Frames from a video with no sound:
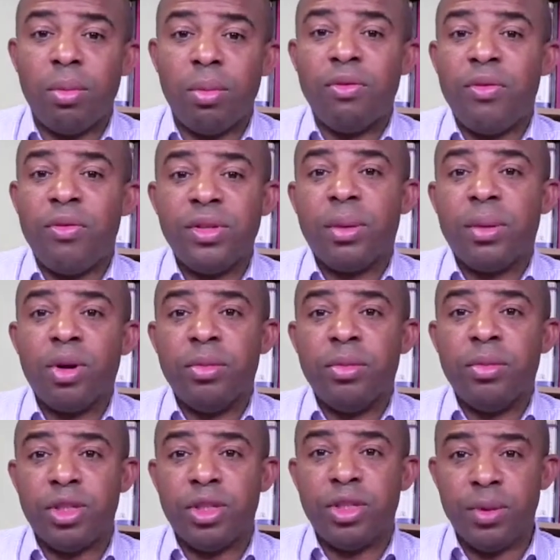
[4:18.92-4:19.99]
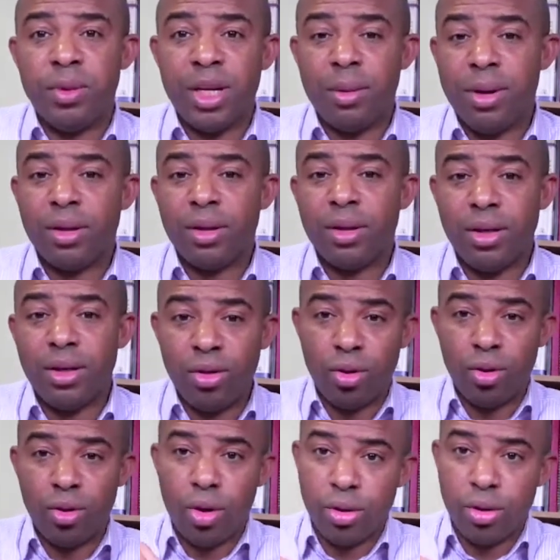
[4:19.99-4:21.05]
some of the things I'm going to be speaking
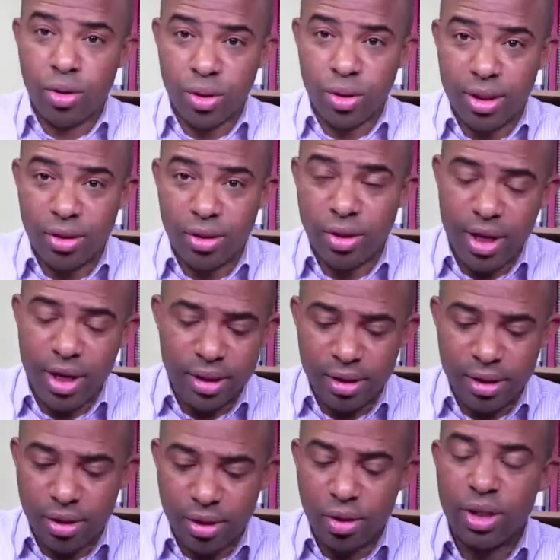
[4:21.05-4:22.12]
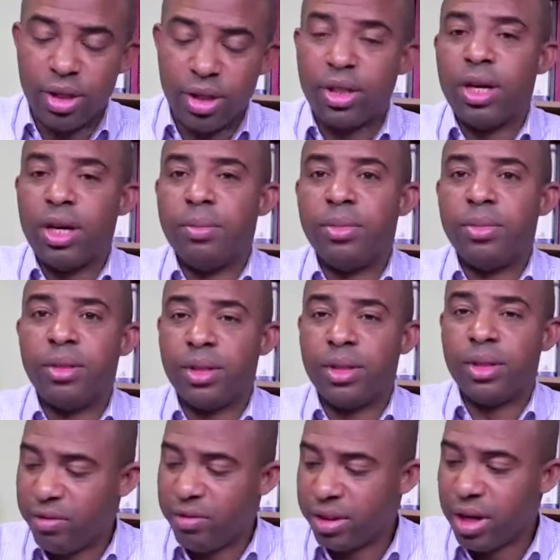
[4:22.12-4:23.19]
about to today's in today's
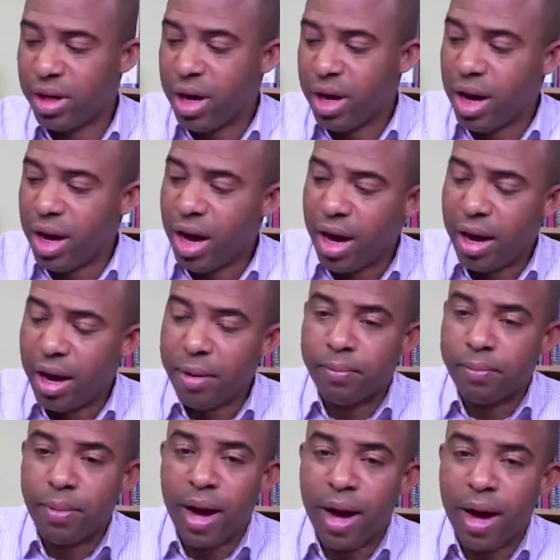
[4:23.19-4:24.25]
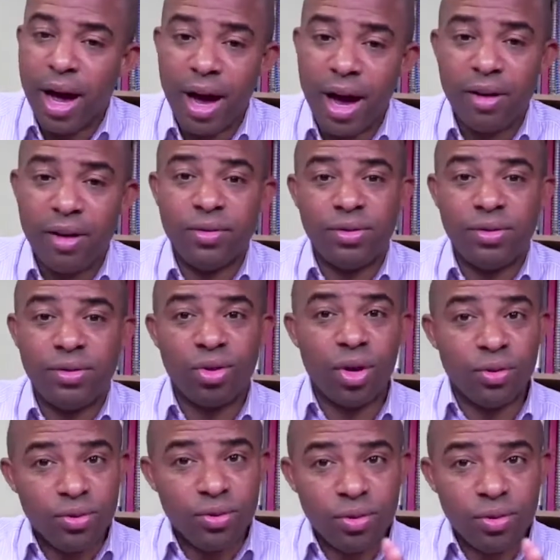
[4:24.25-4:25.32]
um, service, um, I have
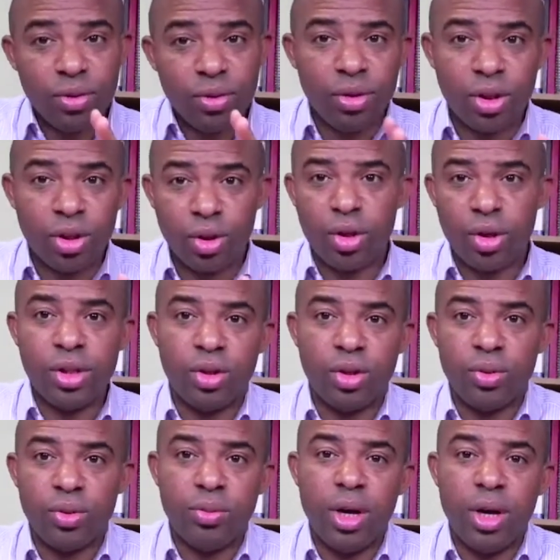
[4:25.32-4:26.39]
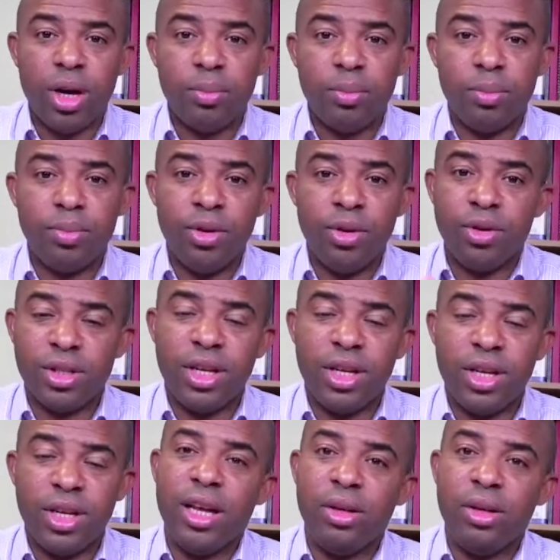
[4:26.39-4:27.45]
sort of discussed it uh,
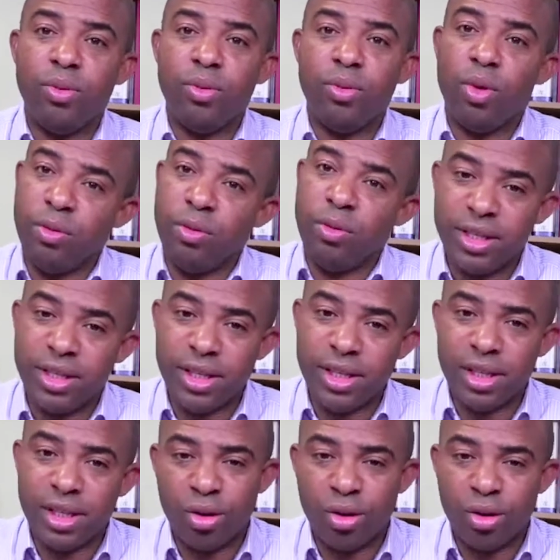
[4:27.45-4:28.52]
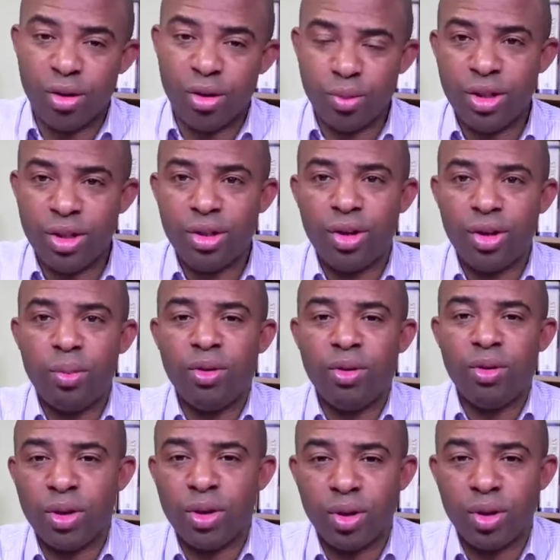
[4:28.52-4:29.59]
previously in one of the messages that was preached
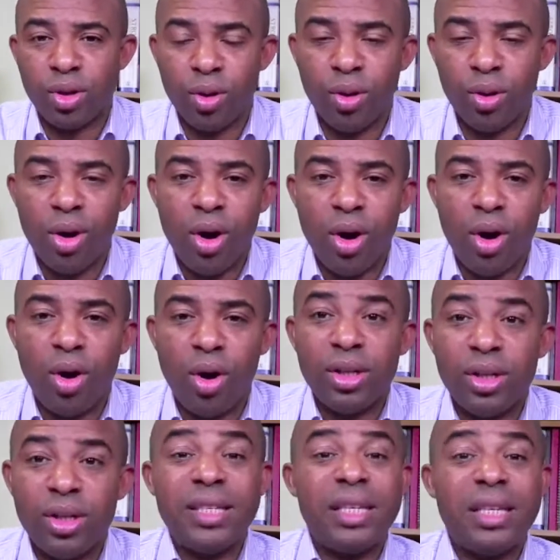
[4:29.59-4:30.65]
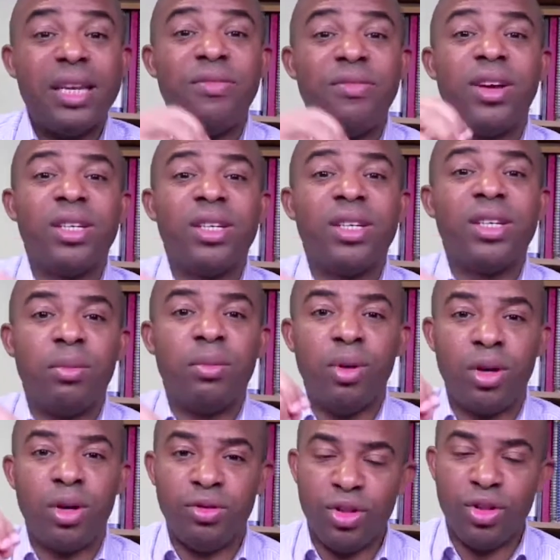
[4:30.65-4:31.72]
a couple of weeks ago on the
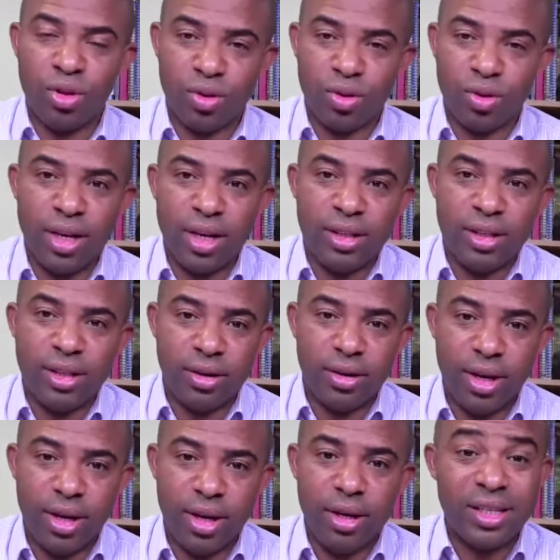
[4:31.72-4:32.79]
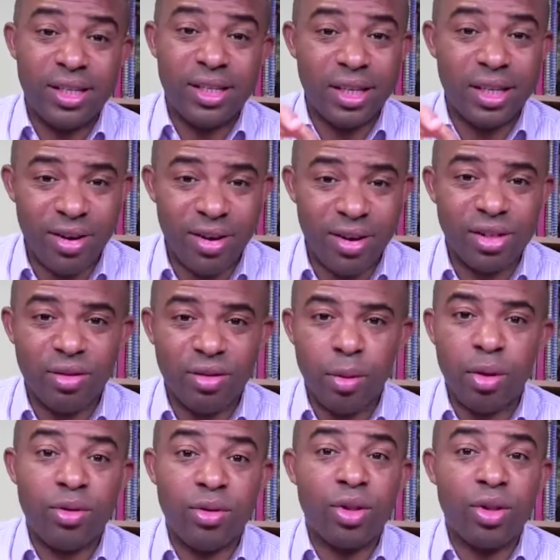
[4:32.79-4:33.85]
significance of the blood of Jesus Christ. Okay, the
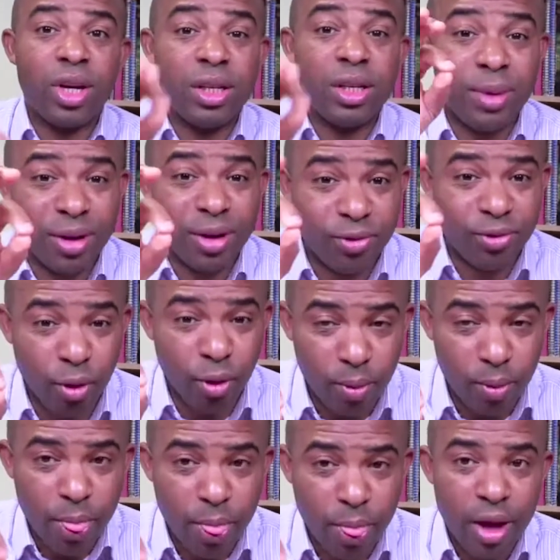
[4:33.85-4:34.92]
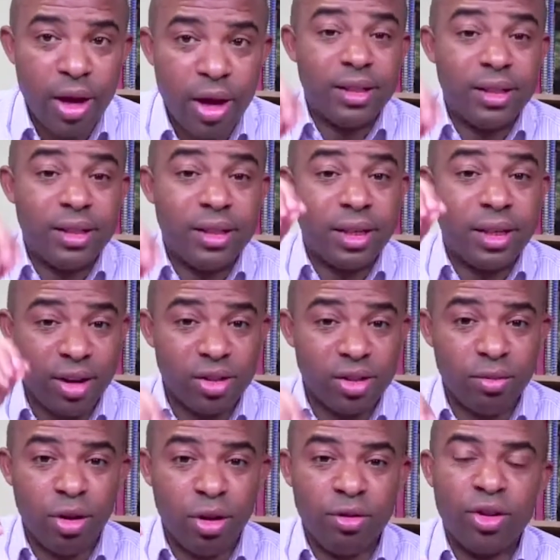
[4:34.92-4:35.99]
significance of the blood of Jesus Christ, part four. The
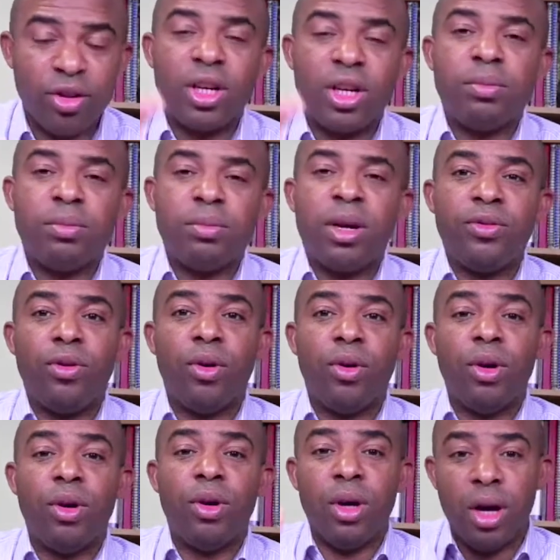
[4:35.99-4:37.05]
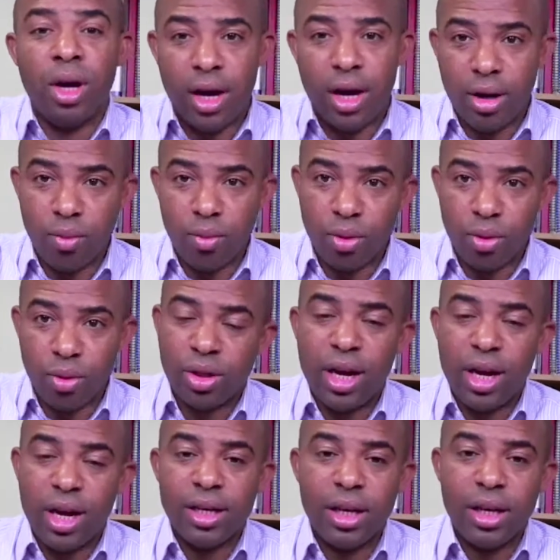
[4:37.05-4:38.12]
significance of the blood of Jesus Christ, part four. Uh,
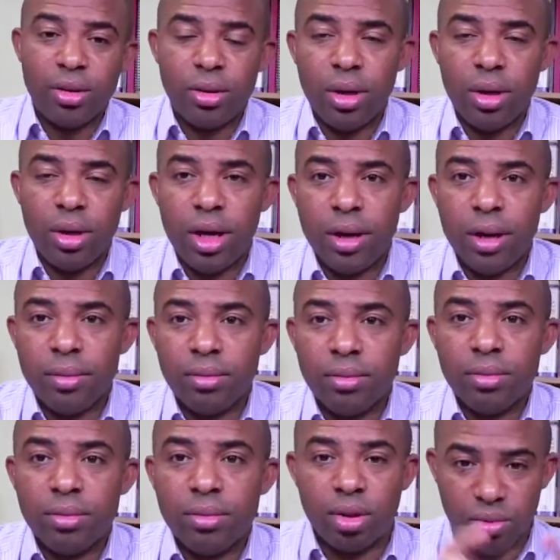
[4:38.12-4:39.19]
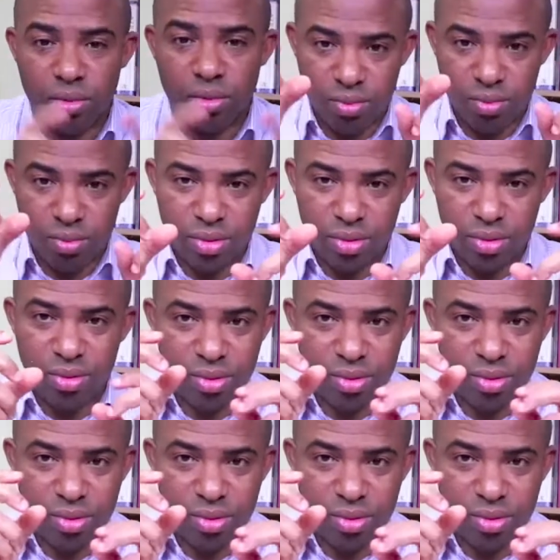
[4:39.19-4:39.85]
we just had that um, just